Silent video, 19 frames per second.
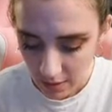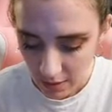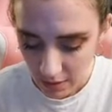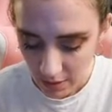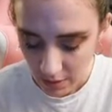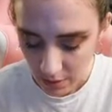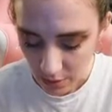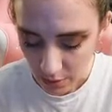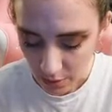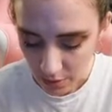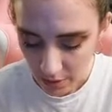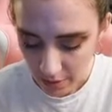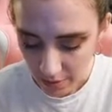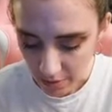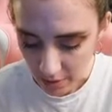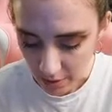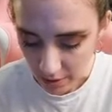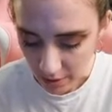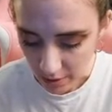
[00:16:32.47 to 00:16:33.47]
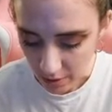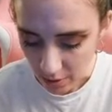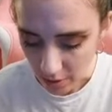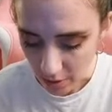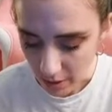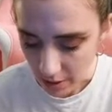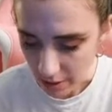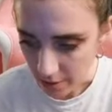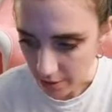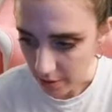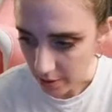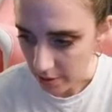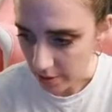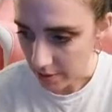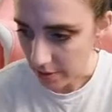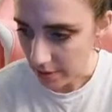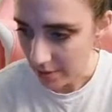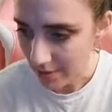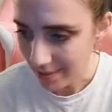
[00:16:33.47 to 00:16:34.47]
She's old enough to like go to
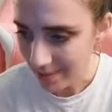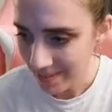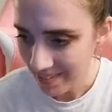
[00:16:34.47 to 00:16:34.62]
kindergarten.